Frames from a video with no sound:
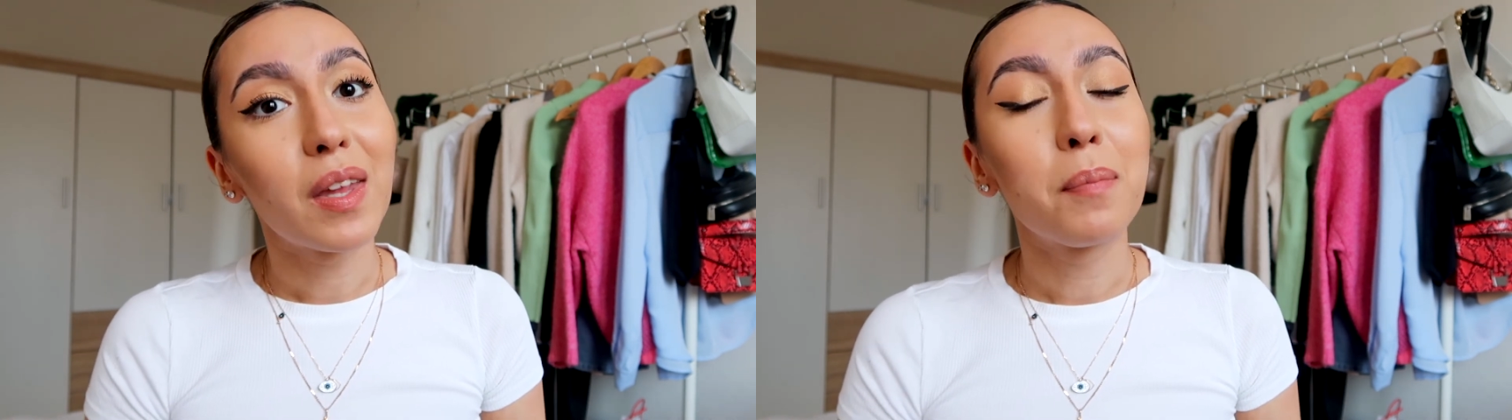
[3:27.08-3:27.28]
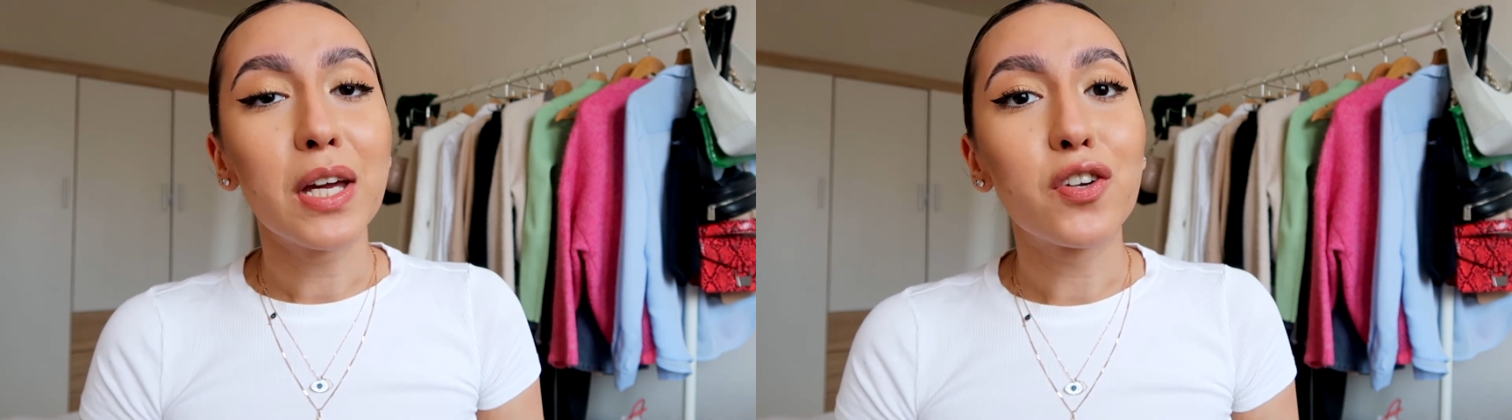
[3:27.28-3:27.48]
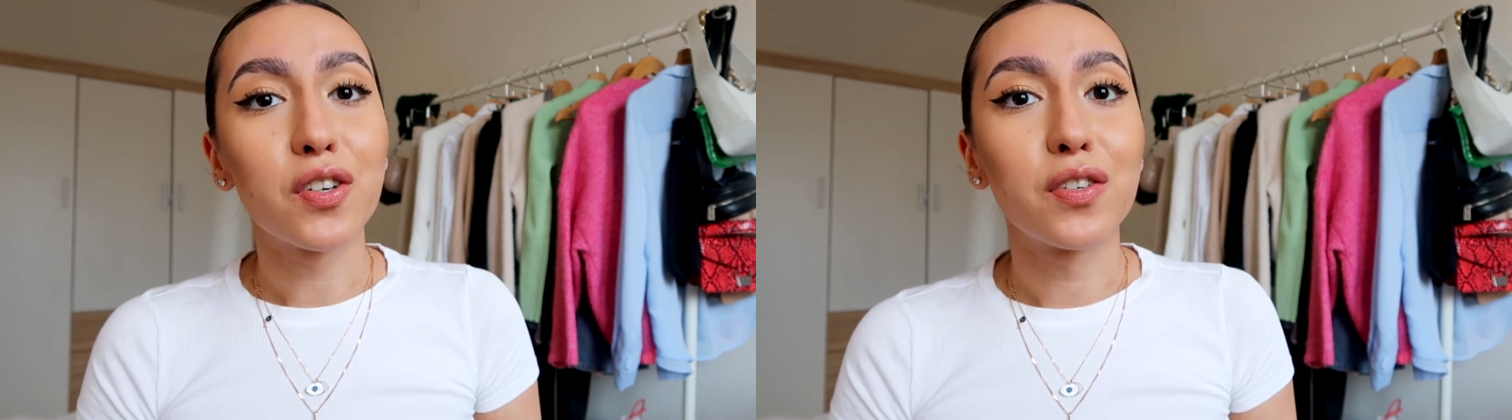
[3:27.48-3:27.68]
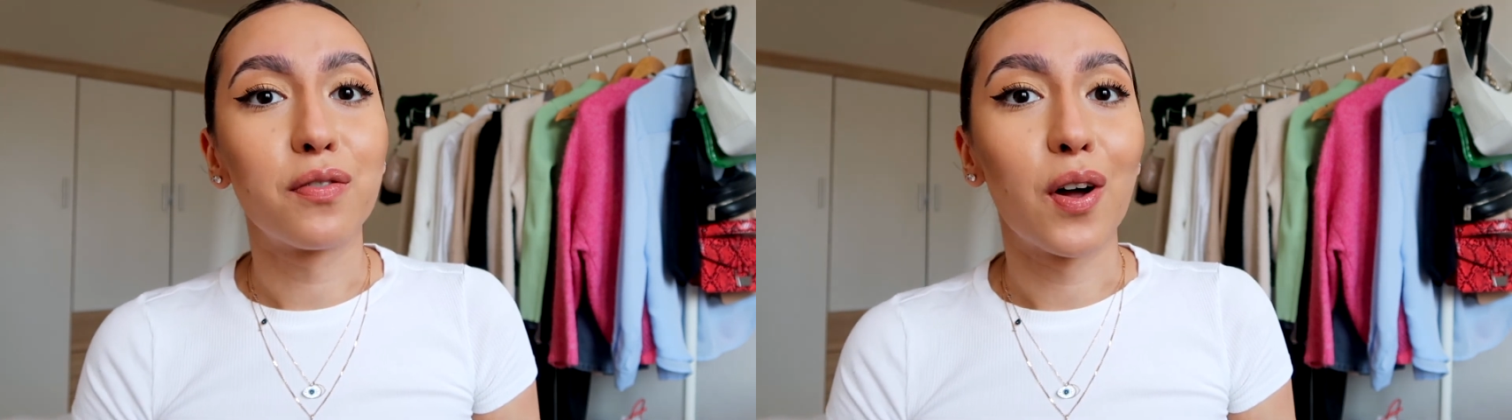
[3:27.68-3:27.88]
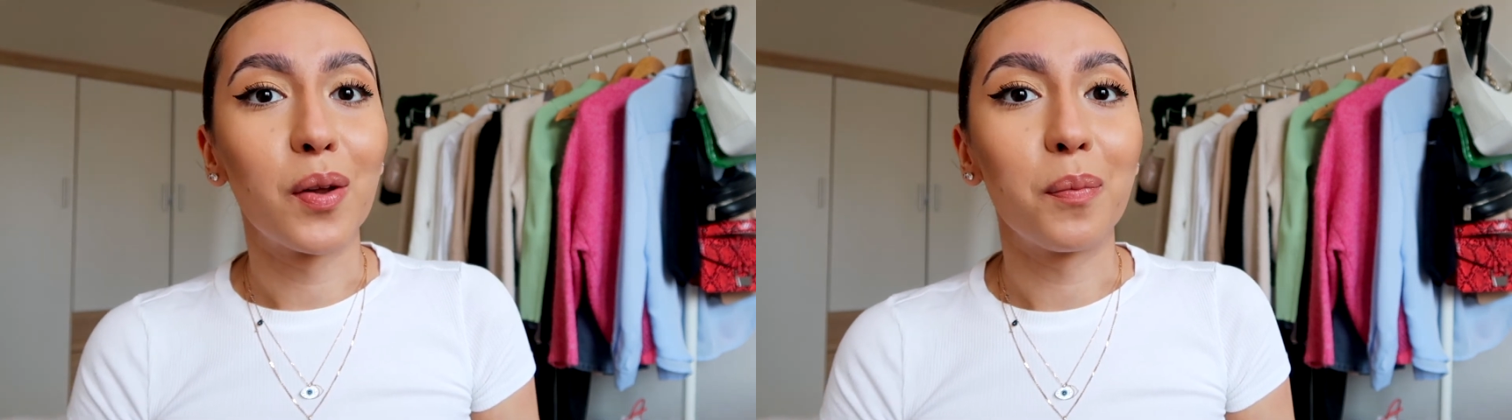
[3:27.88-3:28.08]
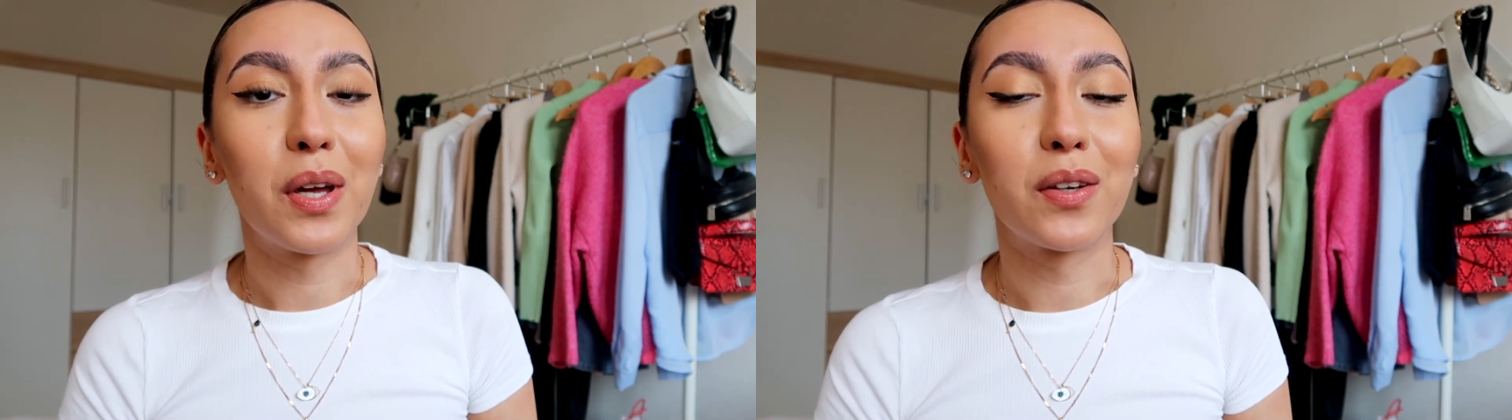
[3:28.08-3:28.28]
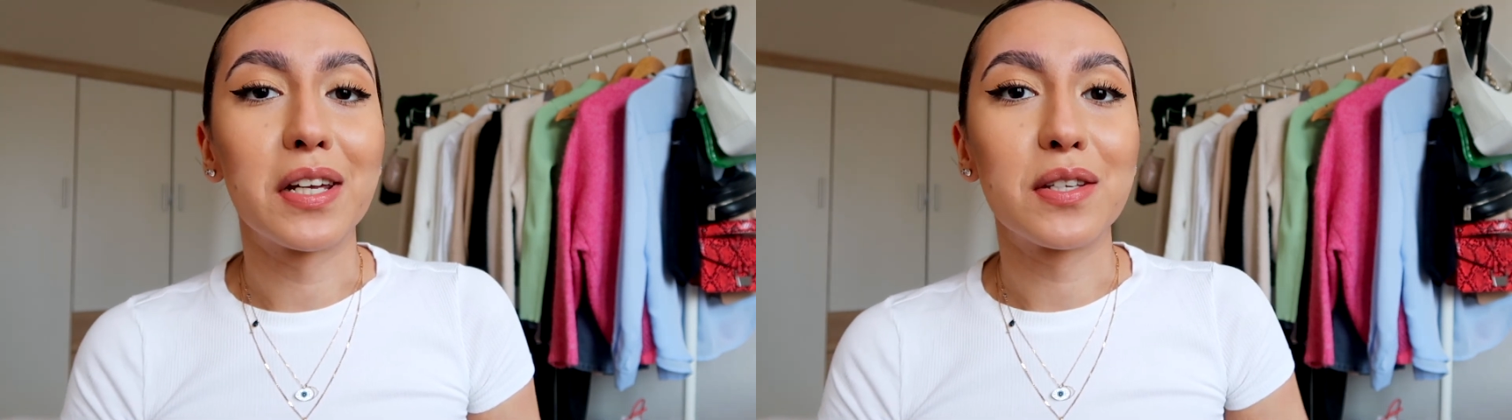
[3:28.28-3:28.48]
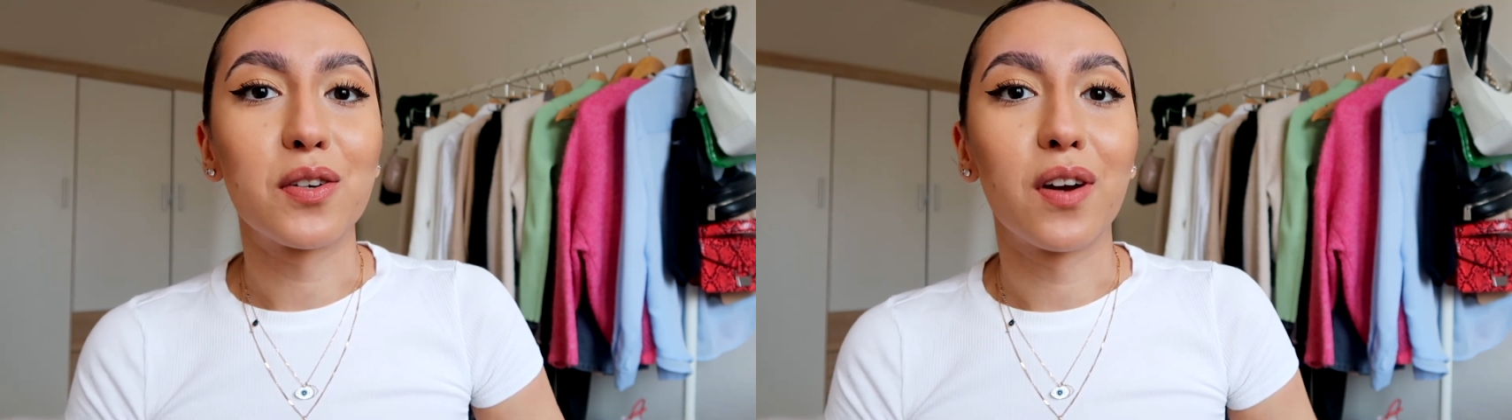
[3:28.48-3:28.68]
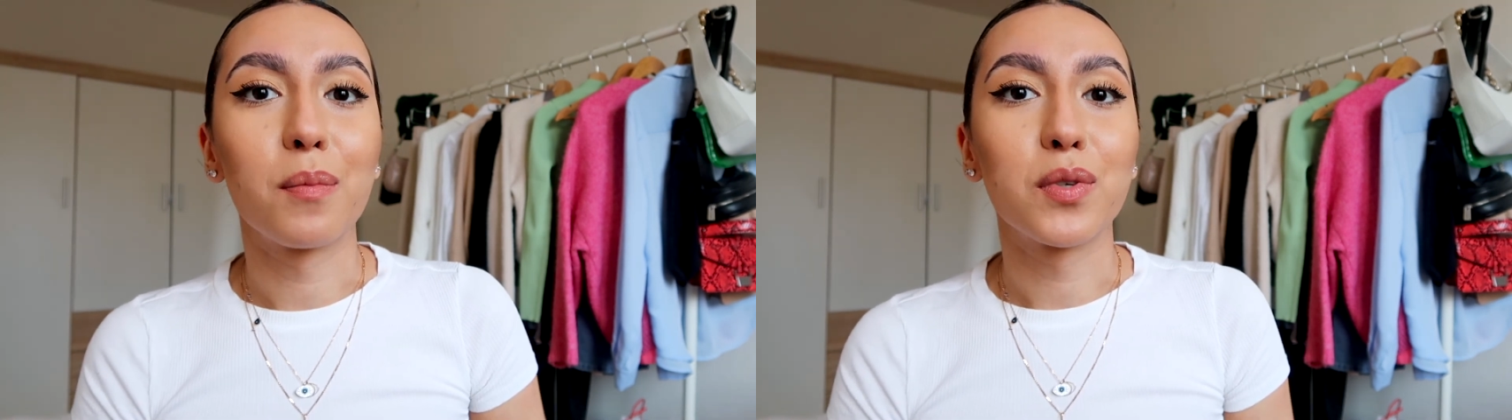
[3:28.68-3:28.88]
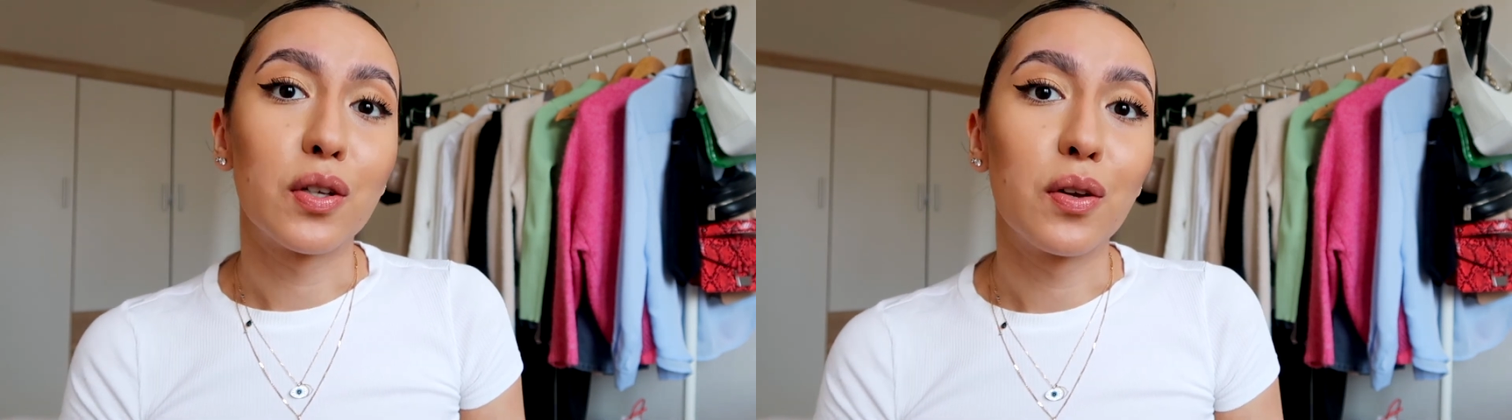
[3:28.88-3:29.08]
make sure to follow me on
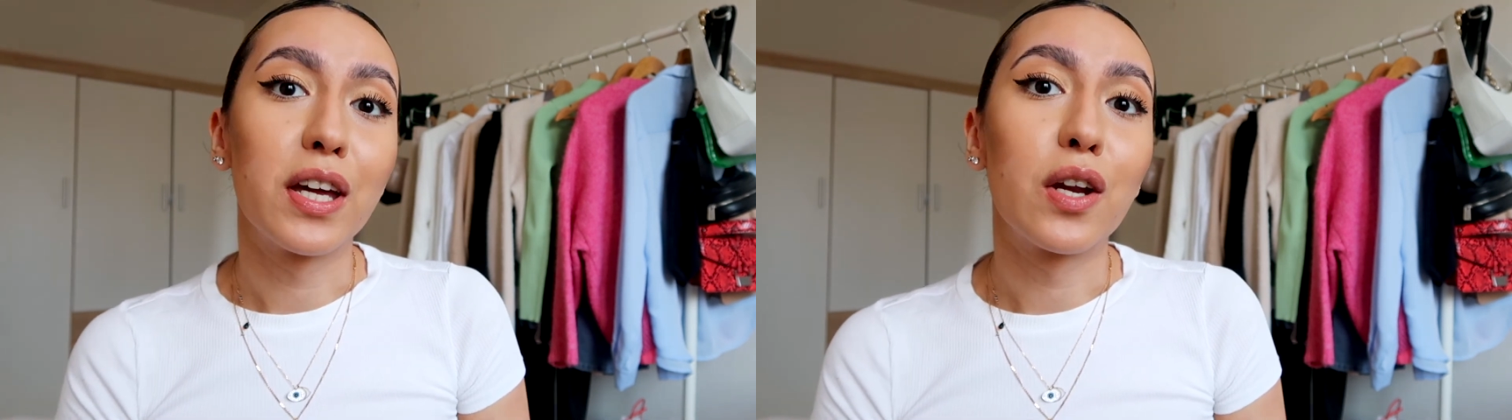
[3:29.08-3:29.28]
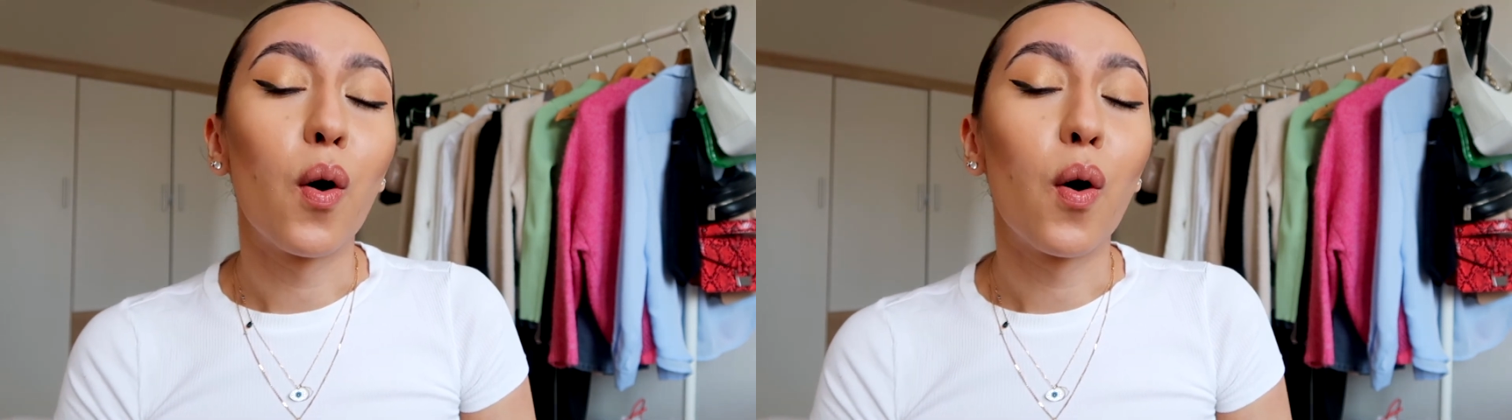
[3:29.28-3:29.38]
Instagram so you get